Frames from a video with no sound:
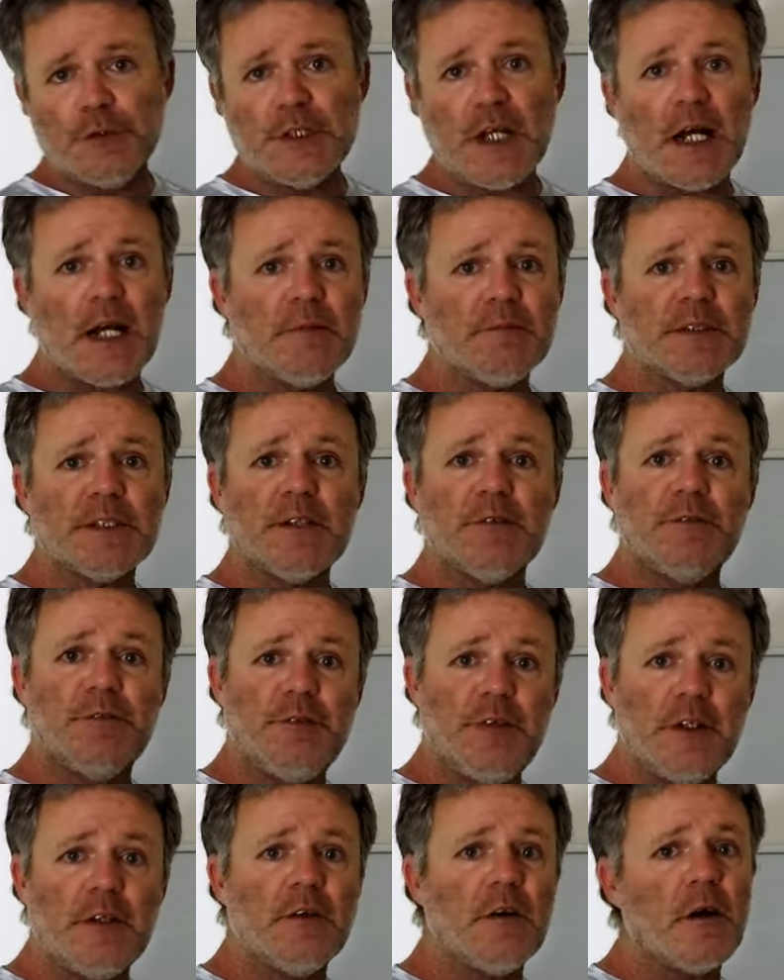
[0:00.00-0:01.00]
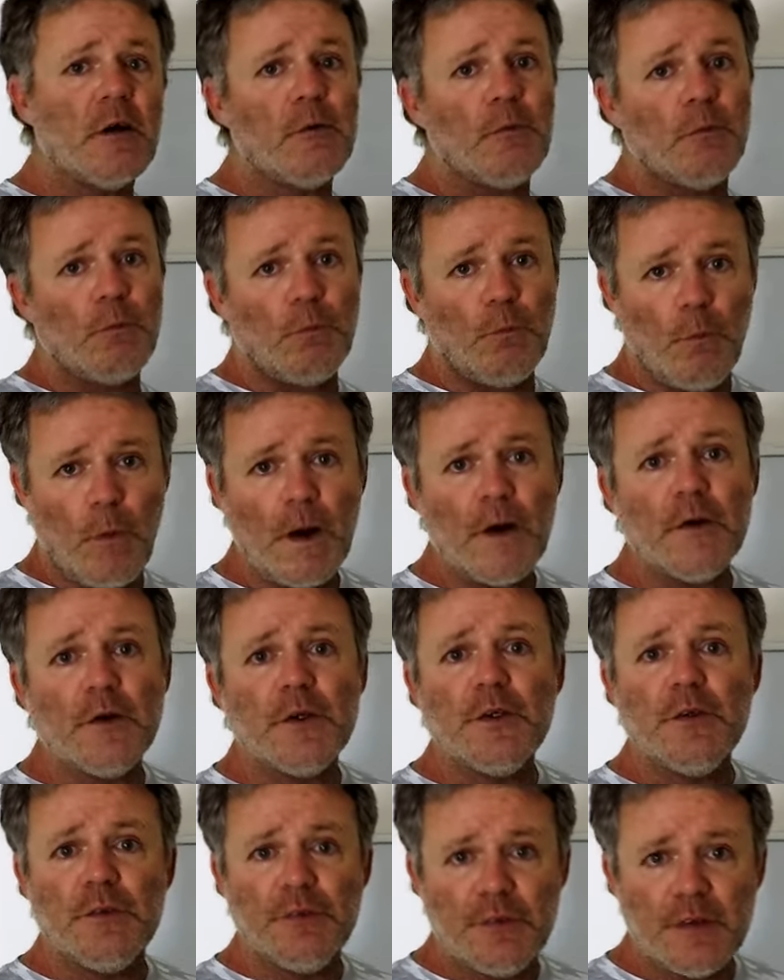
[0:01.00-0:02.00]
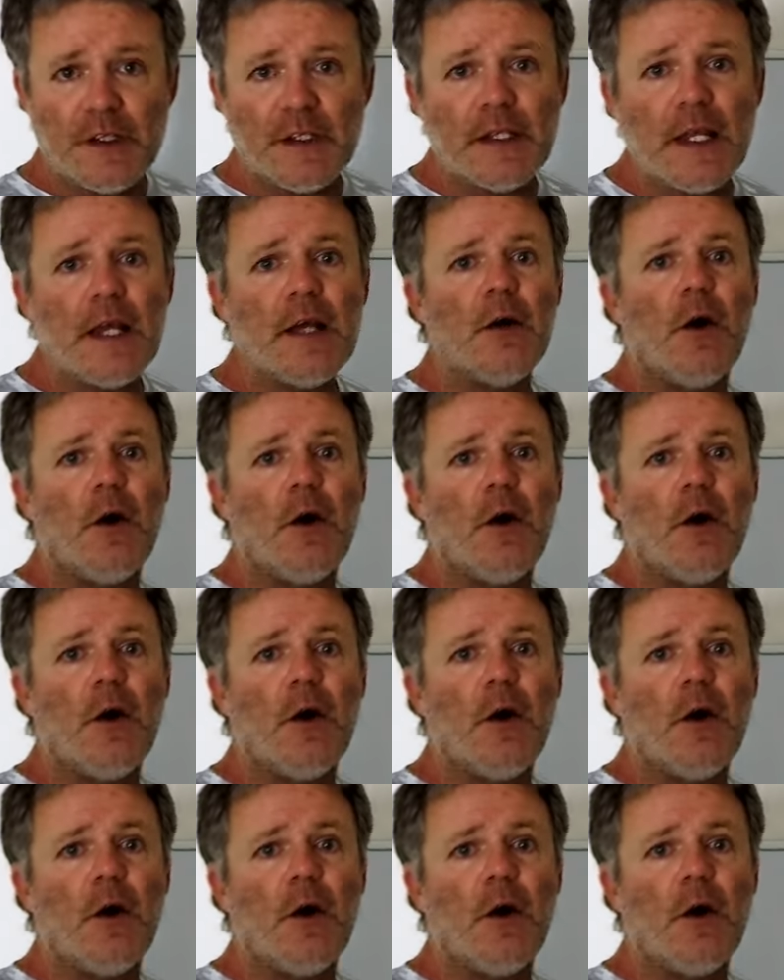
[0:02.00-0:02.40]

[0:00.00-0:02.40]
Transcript: To figure out where you think they